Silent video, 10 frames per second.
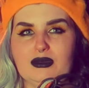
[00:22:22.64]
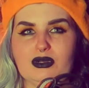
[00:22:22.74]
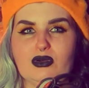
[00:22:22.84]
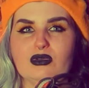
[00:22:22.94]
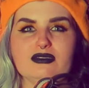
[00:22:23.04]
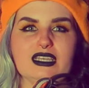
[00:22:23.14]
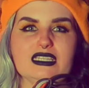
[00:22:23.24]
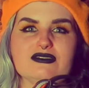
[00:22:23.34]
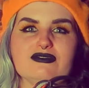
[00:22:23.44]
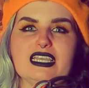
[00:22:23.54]
but all of
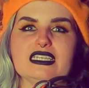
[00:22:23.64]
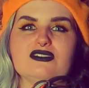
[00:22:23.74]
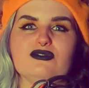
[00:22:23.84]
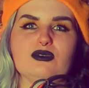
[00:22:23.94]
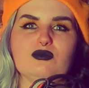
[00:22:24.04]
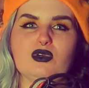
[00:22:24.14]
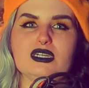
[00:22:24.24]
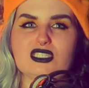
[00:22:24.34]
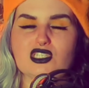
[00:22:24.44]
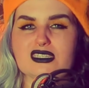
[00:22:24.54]
that deflects from what
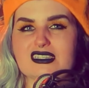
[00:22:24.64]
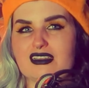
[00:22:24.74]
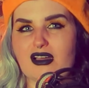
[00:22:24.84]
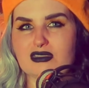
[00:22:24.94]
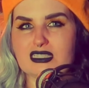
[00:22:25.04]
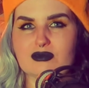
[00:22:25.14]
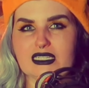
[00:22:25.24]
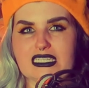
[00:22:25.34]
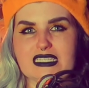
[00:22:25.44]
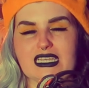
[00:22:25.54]
is just an
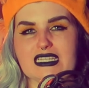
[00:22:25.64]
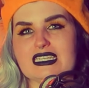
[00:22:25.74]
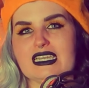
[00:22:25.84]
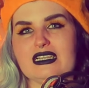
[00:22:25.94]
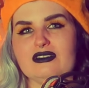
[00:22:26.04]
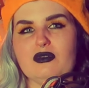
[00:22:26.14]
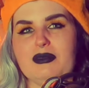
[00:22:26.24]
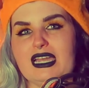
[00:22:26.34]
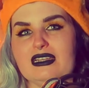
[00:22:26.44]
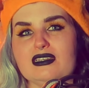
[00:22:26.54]
ultimately sad tale of a
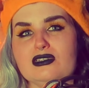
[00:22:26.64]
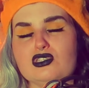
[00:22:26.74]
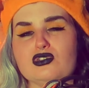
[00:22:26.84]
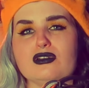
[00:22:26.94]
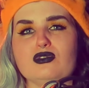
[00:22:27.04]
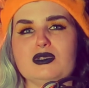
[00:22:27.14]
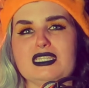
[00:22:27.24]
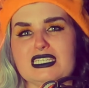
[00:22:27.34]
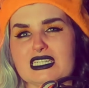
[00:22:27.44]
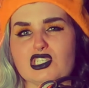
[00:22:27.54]
man who struggled with
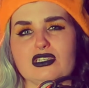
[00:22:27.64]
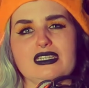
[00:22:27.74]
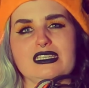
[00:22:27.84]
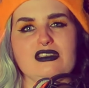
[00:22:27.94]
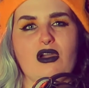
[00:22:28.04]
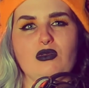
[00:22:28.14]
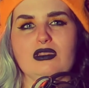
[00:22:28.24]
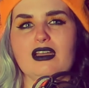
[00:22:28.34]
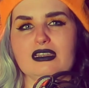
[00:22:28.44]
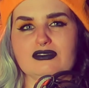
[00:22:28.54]
addiction his whole
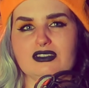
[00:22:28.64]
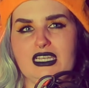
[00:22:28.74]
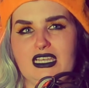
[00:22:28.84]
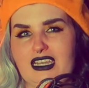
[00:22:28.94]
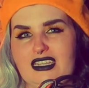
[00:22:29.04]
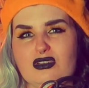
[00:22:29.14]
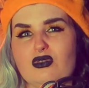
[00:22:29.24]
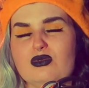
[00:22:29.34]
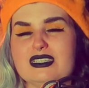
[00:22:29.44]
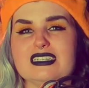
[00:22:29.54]
life and
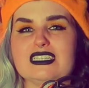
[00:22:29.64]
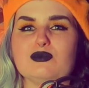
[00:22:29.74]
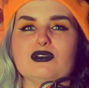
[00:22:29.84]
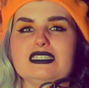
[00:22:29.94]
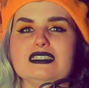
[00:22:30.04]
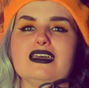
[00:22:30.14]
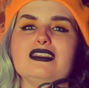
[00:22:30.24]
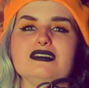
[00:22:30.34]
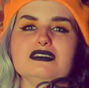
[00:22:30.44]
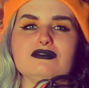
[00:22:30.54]
always exploited
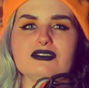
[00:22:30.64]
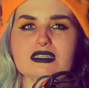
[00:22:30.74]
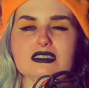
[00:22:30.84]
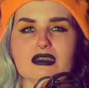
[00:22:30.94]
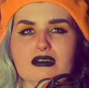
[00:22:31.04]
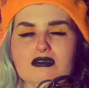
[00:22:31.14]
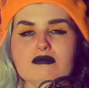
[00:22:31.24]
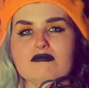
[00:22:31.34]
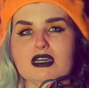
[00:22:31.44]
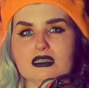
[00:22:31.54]
others for his own
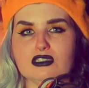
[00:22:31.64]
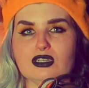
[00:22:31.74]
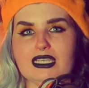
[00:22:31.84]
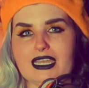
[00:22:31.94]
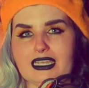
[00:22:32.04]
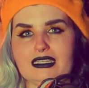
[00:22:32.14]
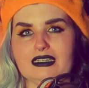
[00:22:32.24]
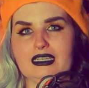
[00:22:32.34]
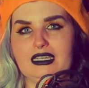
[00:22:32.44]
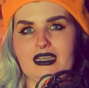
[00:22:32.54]
monetary gain.
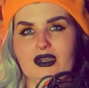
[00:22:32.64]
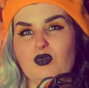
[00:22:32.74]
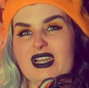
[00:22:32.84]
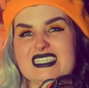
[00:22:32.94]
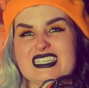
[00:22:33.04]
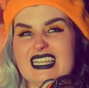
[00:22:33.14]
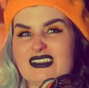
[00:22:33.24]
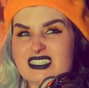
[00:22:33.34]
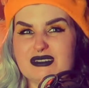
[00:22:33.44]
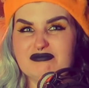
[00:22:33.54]
And where's it
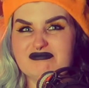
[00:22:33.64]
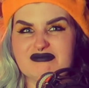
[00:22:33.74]
left him?